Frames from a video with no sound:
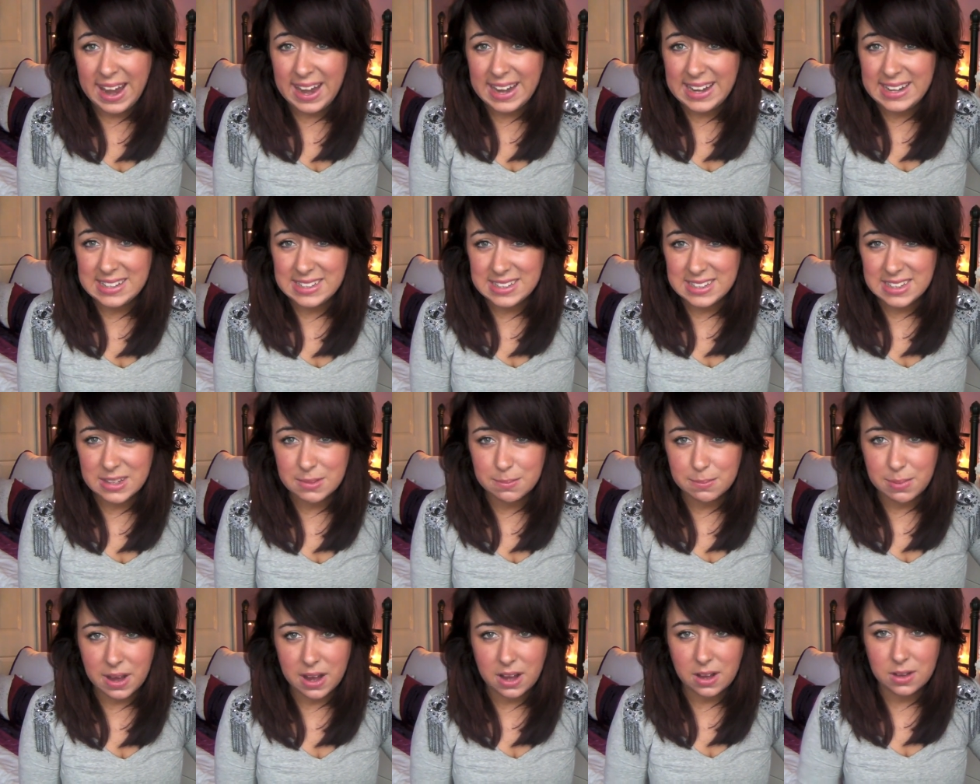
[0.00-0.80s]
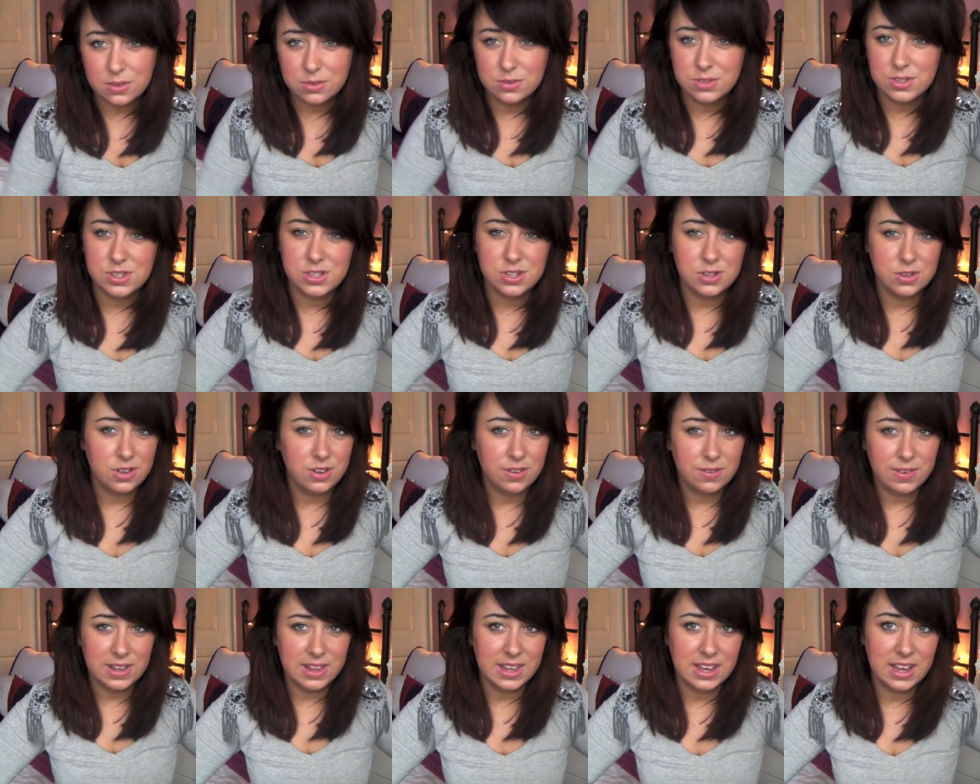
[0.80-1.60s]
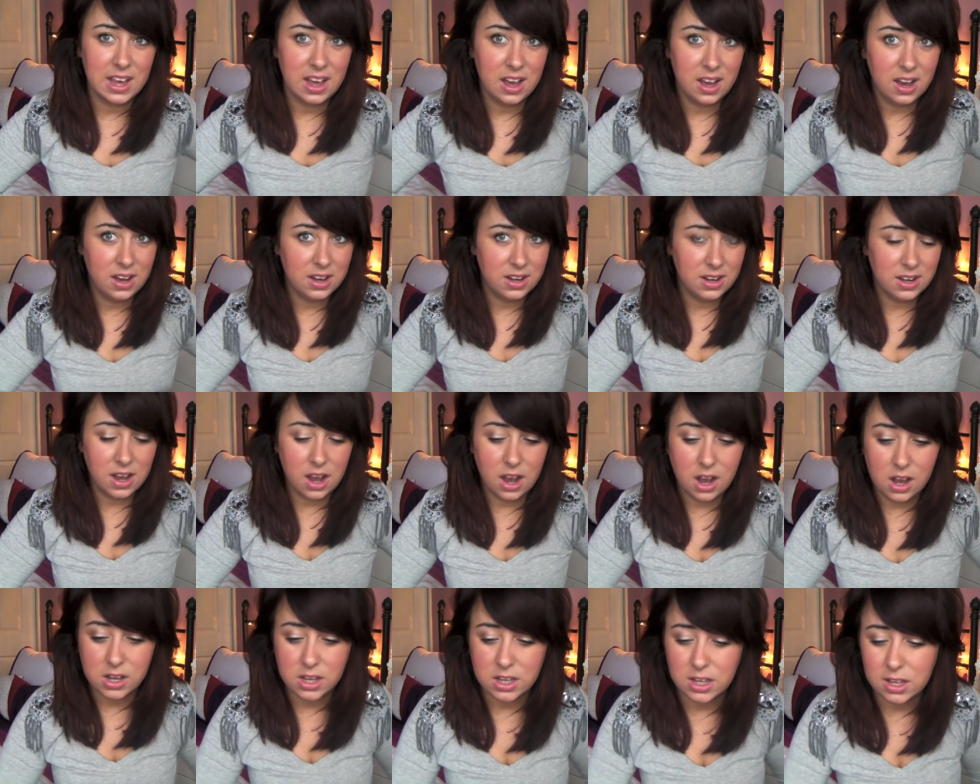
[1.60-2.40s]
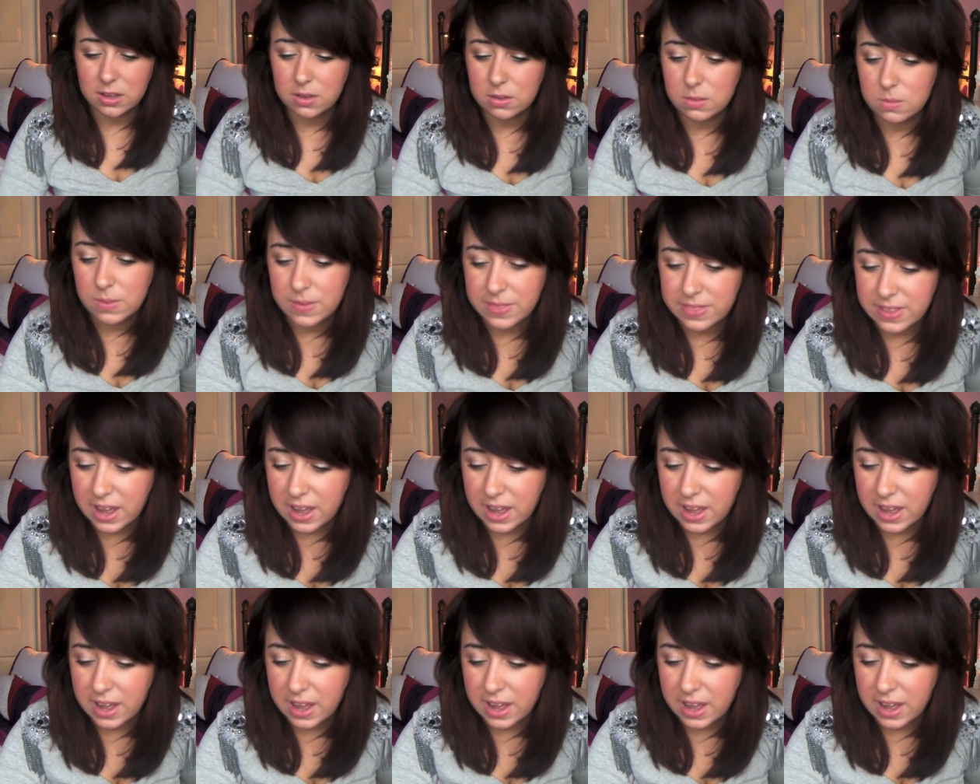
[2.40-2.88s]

£18, so you really can't argue with